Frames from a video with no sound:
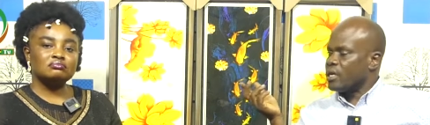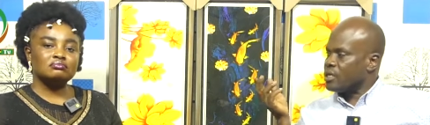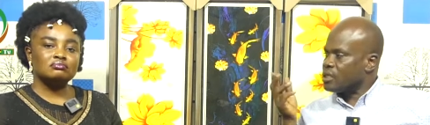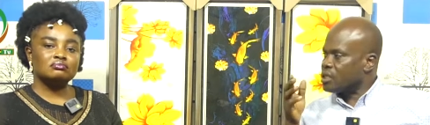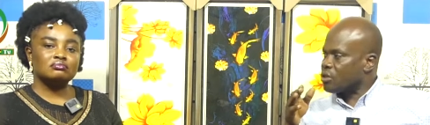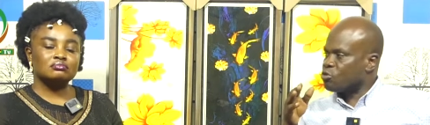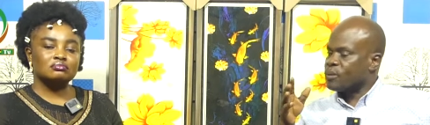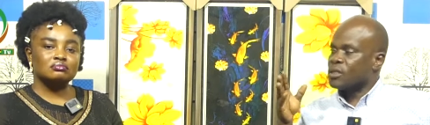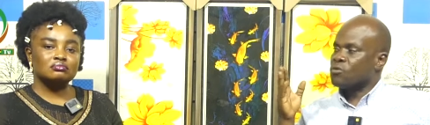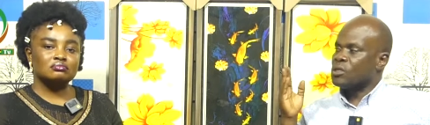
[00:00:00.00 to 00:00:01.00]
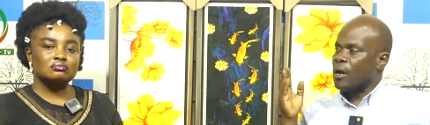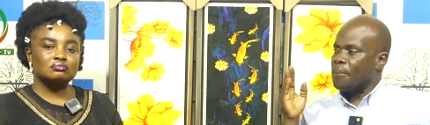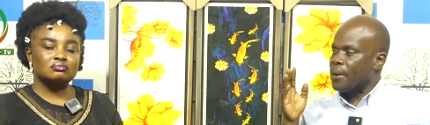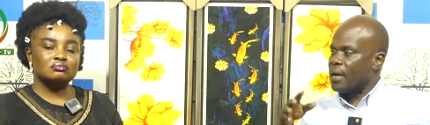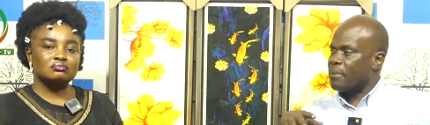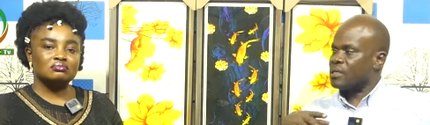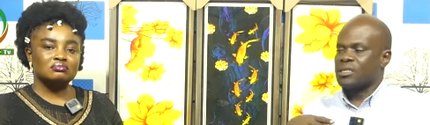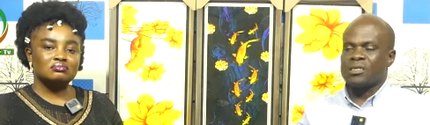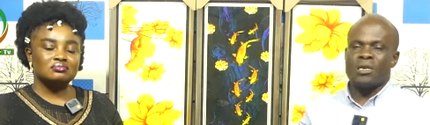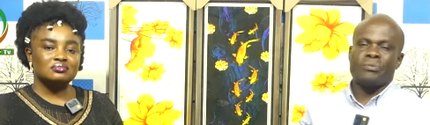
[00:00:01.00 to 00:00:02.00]
Speaker 1: Into respect with our power,
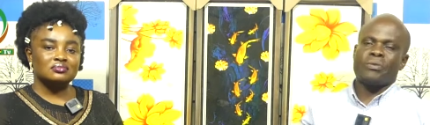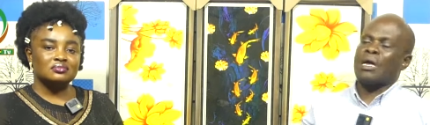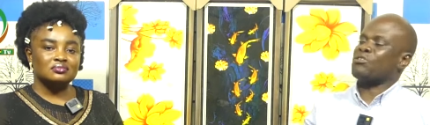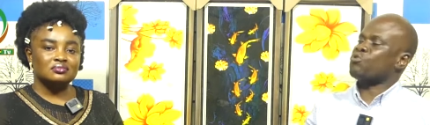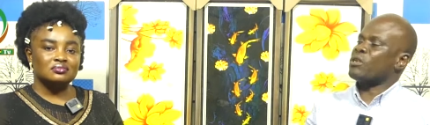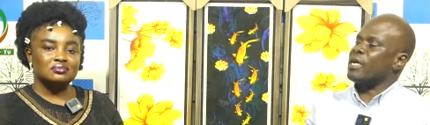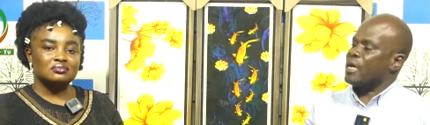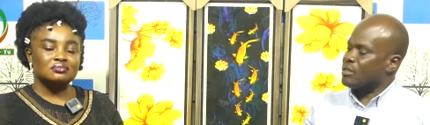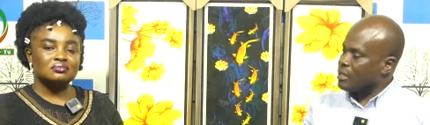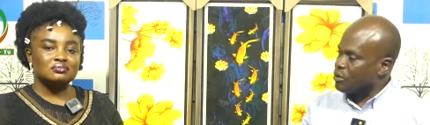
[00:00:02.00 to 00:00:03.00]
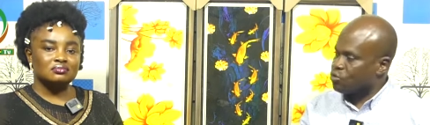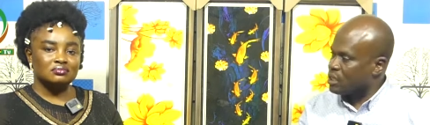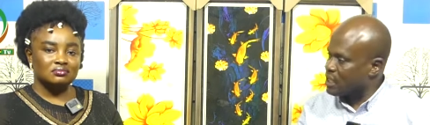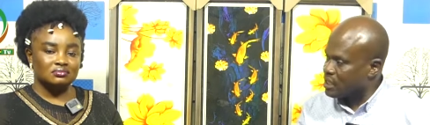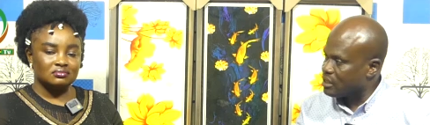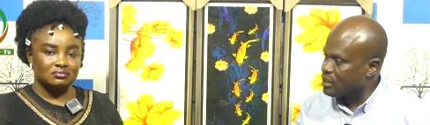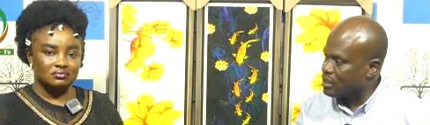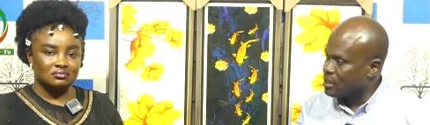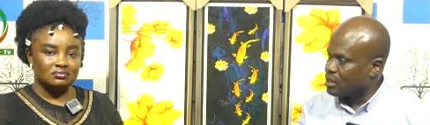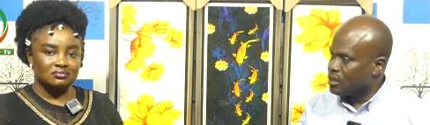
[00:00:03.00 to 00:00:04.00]
but I saw that I saw the night.
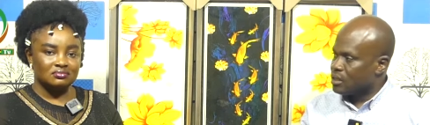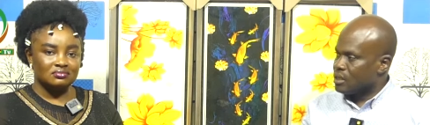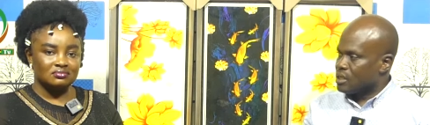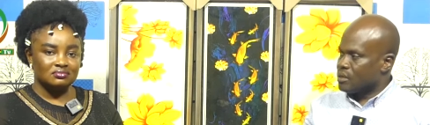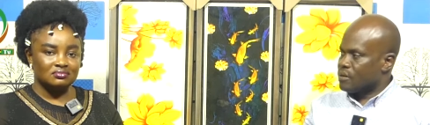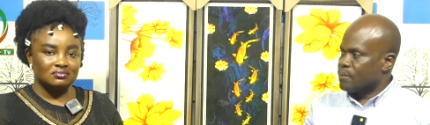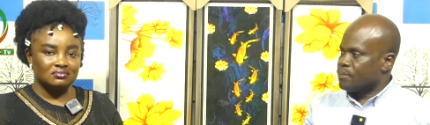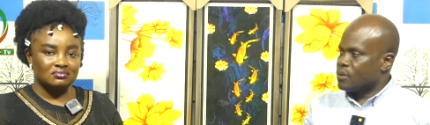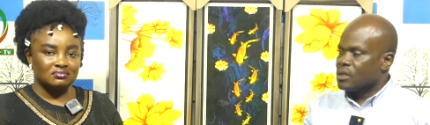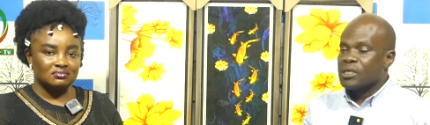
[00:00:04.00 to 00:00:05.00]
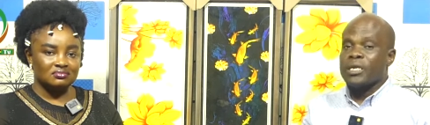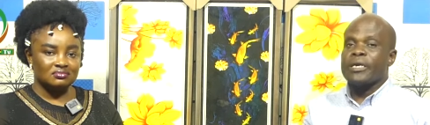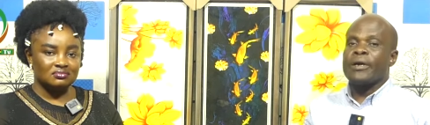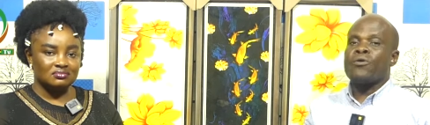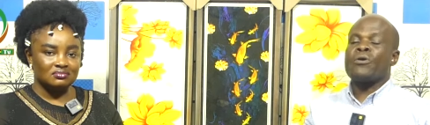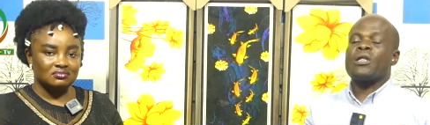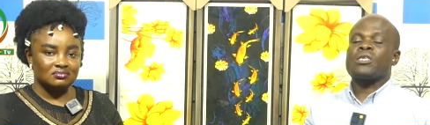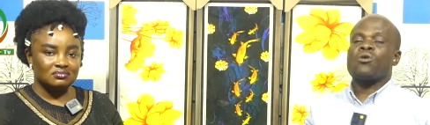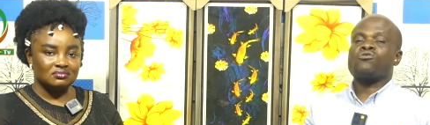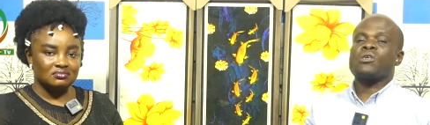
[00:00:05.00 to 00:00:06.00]
Say, oh,
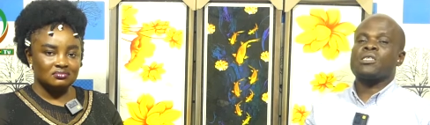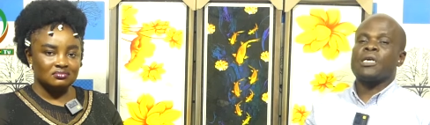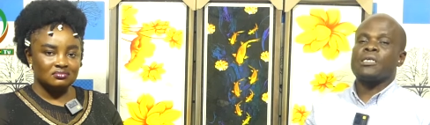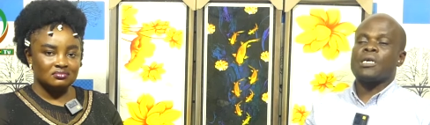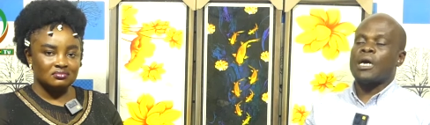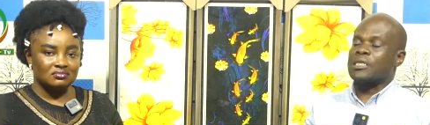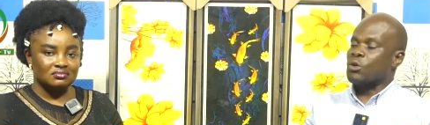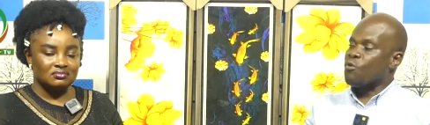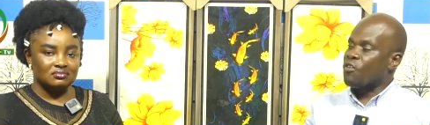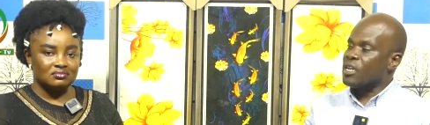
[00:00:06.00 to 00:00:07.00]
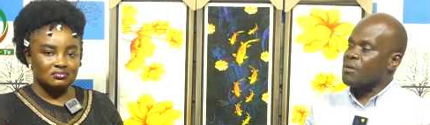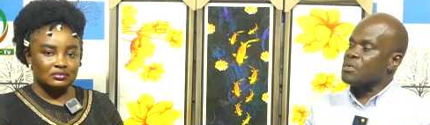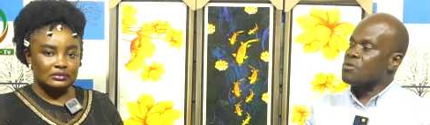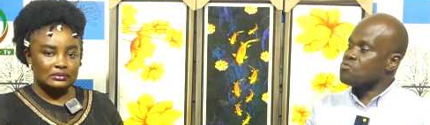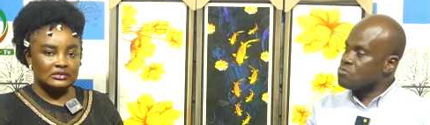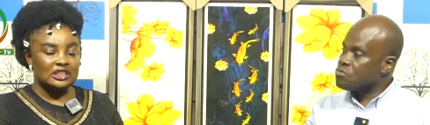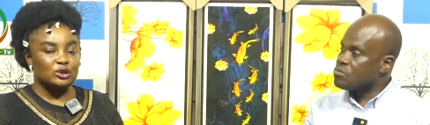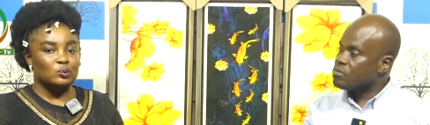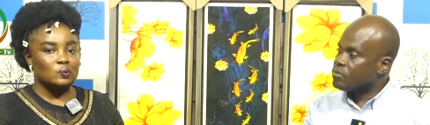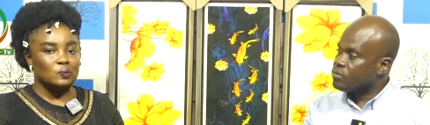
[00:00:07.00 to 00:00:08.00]
that's all yet. I show for them you.
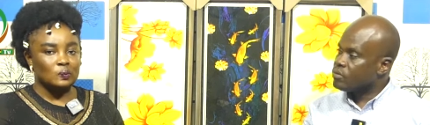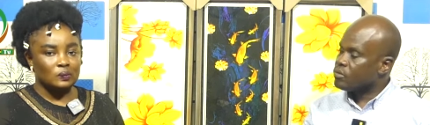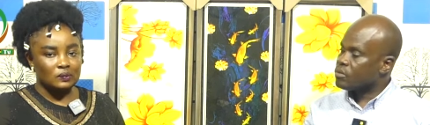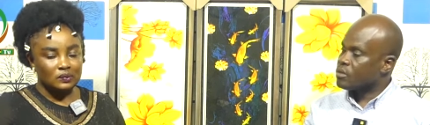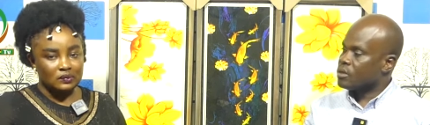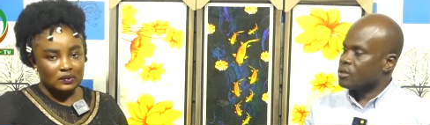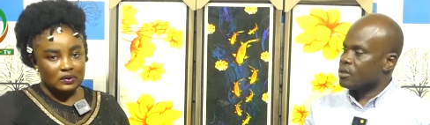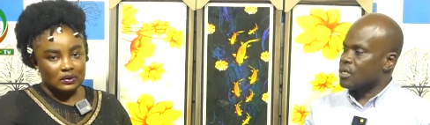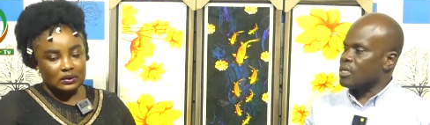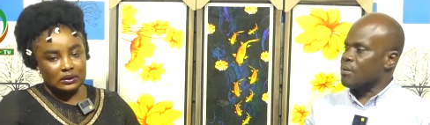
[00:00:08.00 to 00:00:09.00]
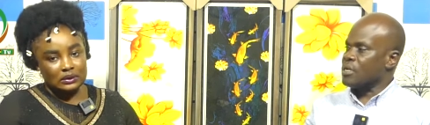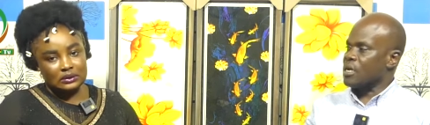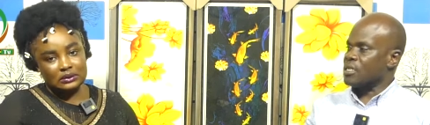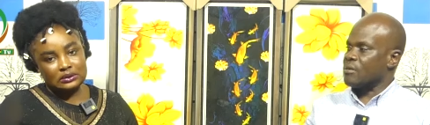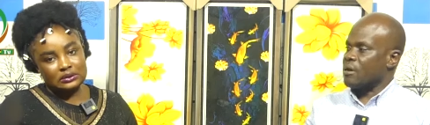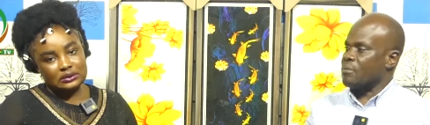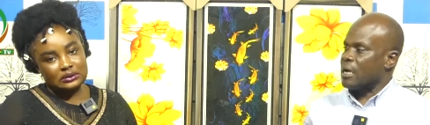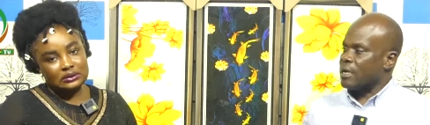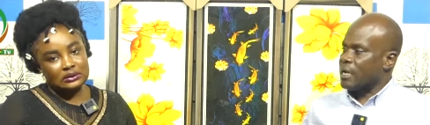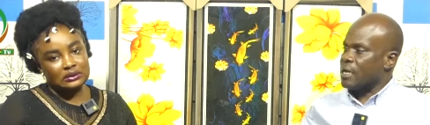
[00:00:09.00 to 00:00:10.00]
You have a young
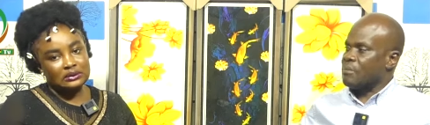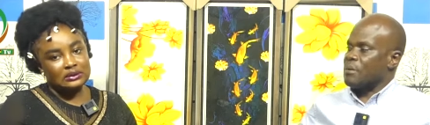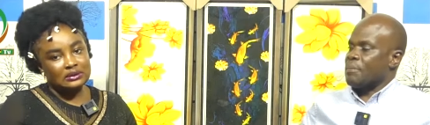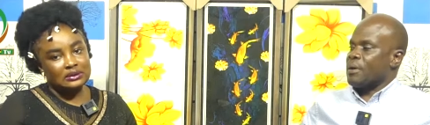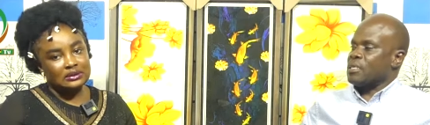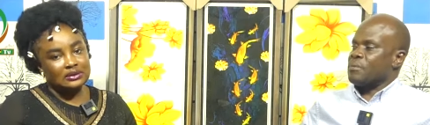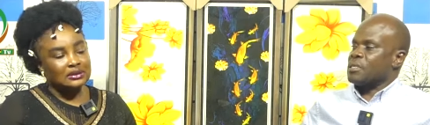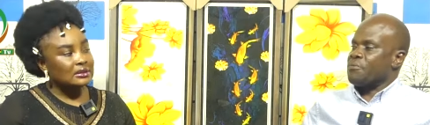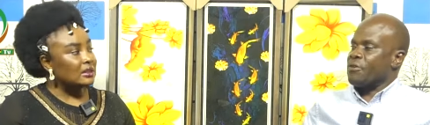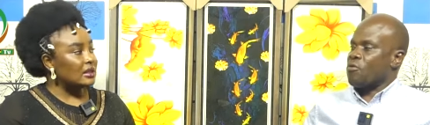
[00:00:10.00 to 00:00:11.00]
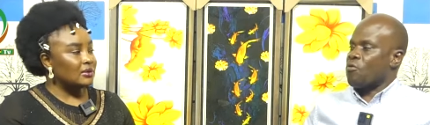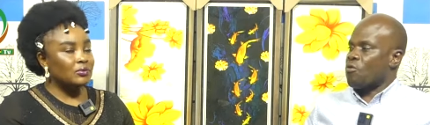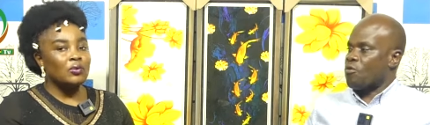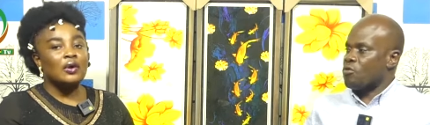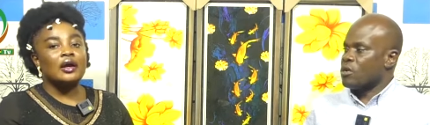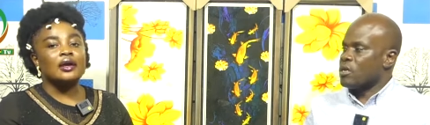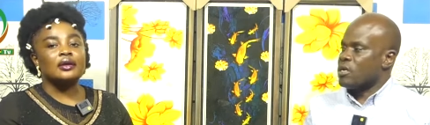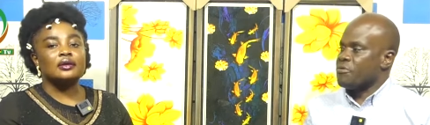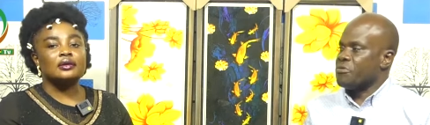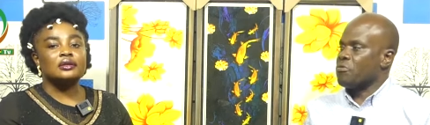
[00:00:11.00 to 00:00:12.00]
man, glad that Mamma Pat and Tim Chakoko,
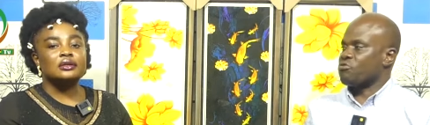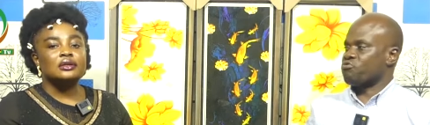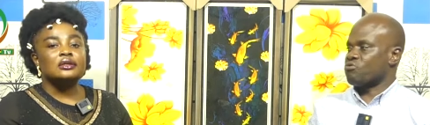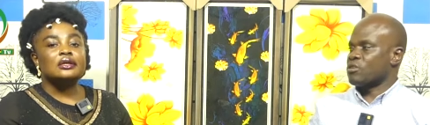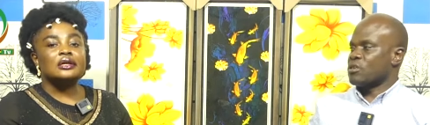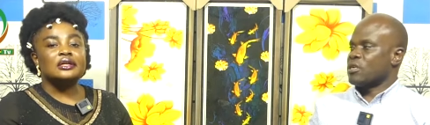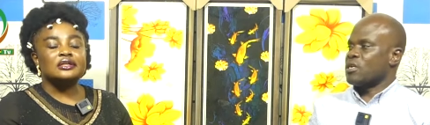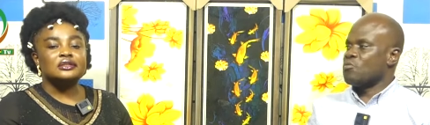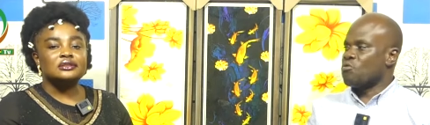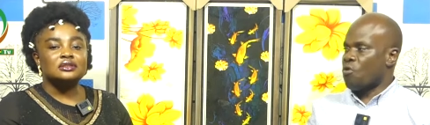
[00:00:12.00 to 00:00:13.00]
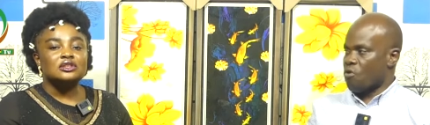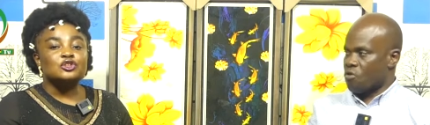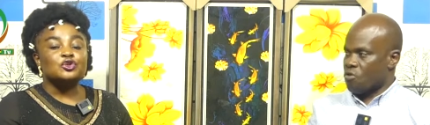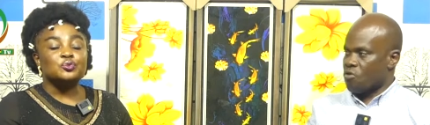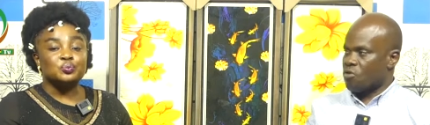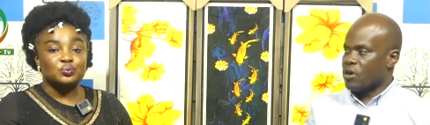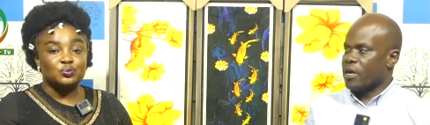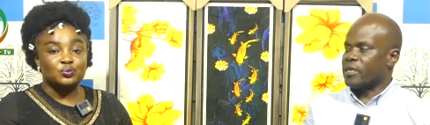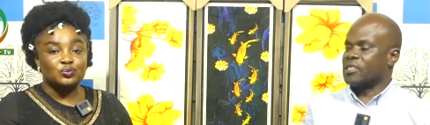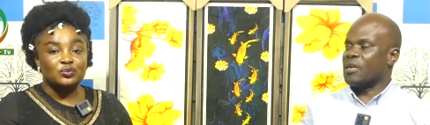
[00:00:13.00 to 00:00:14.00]
if you also, a muko,
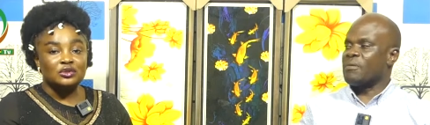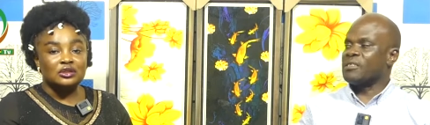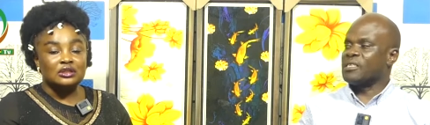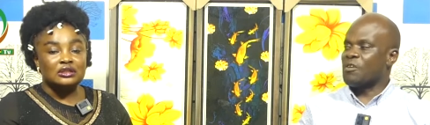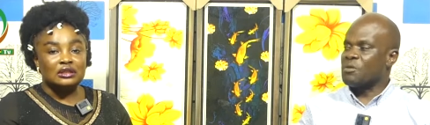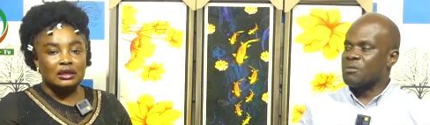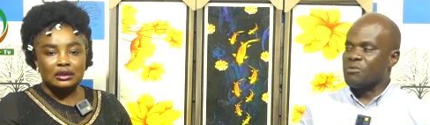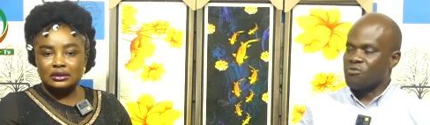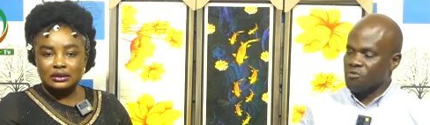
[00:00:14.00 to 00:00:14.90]
a shaman, some with him